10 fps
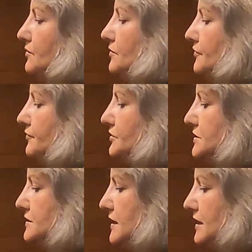the
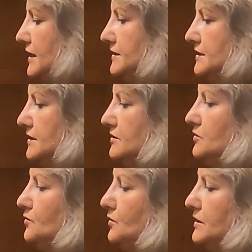first thing I did
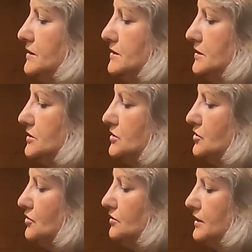was
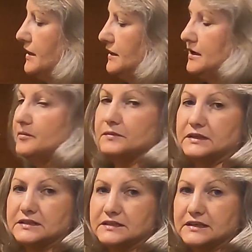start lining up
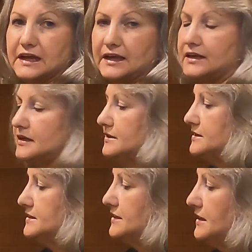this neck
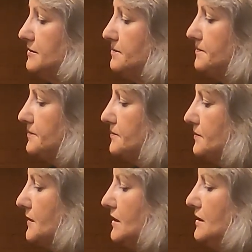seam.
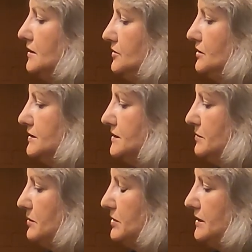And you can see
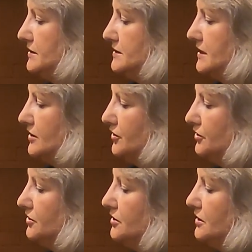my pins
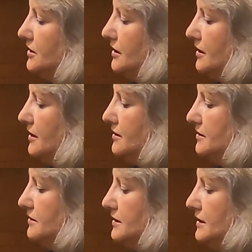here.
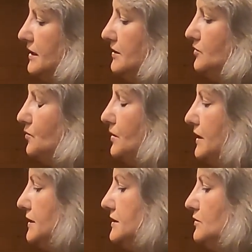And what
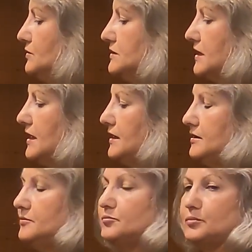I did was
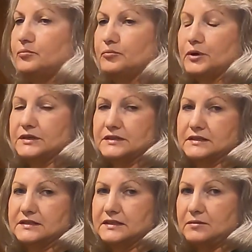I pressed
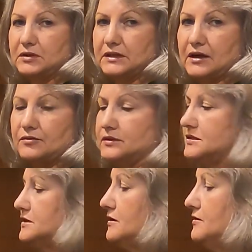the seam
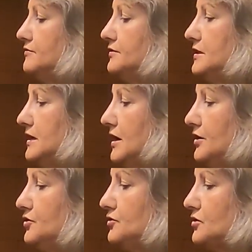allowance of the
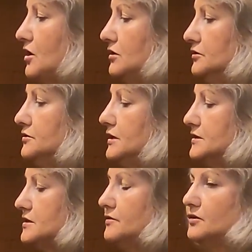under collar
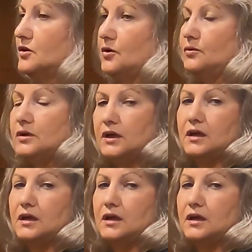that's on the coat